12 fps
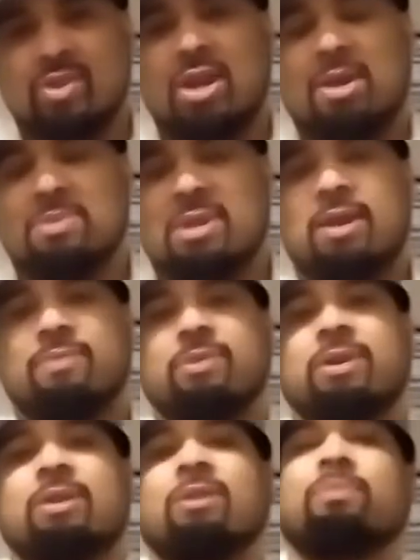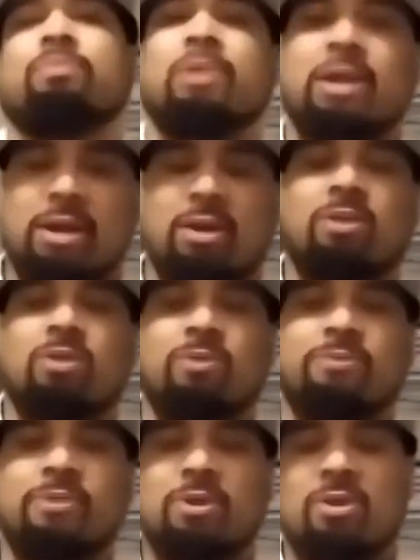James Avery playing
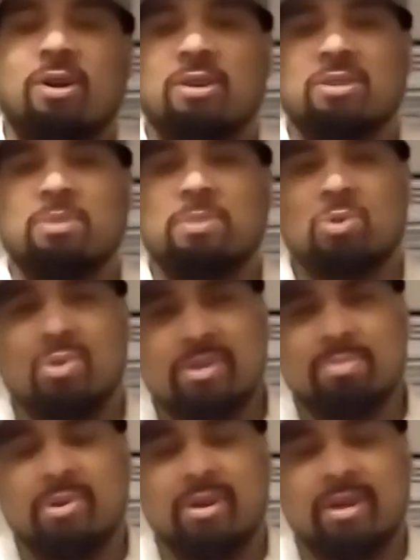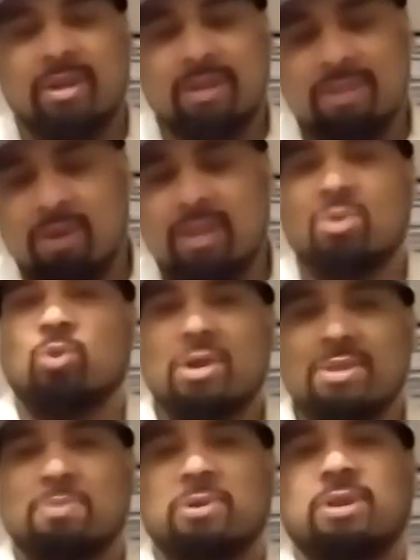Uncle Phil hugged him, he whispered in, he
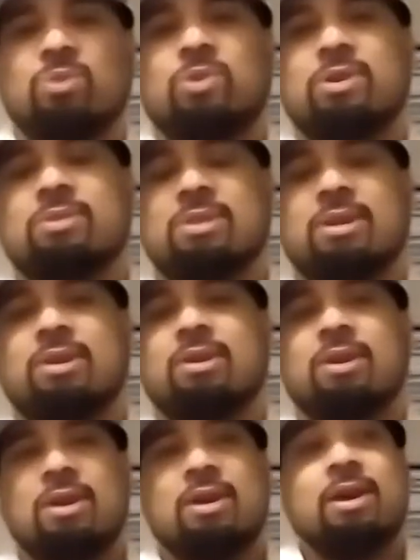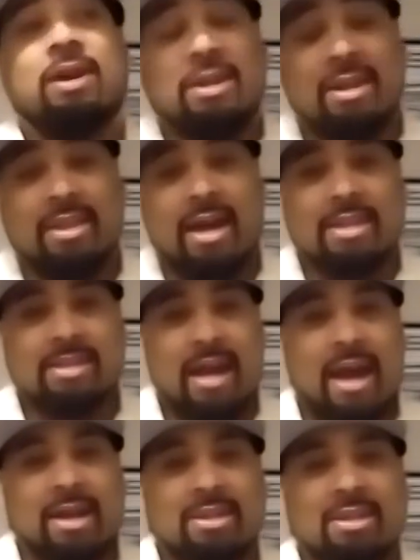whispered in Will's ear, "Now that's
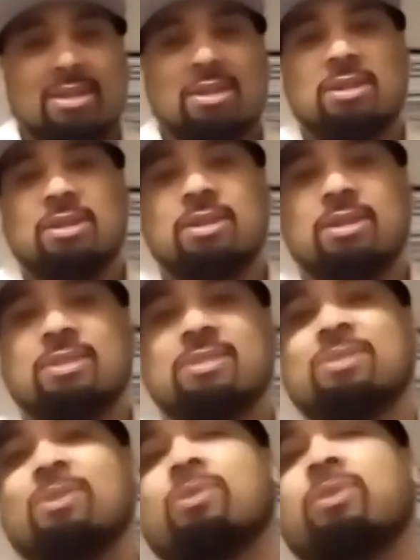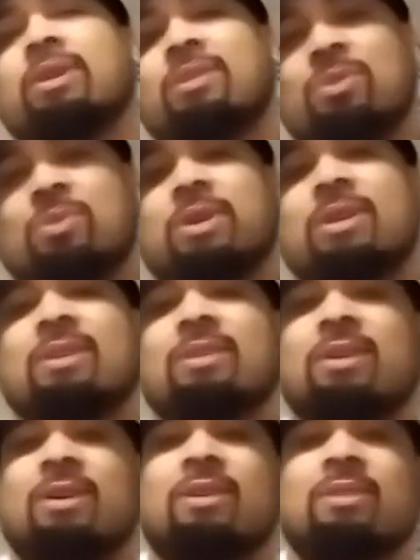acting." And so he knew he
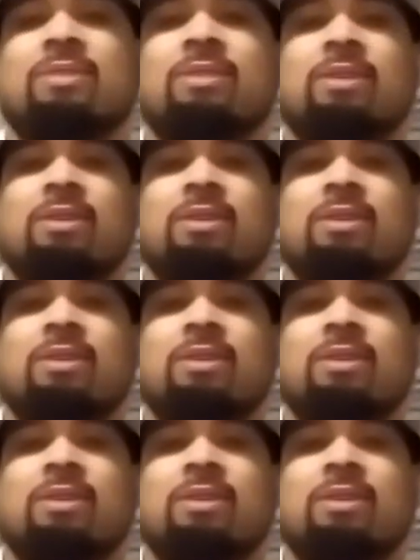could uh,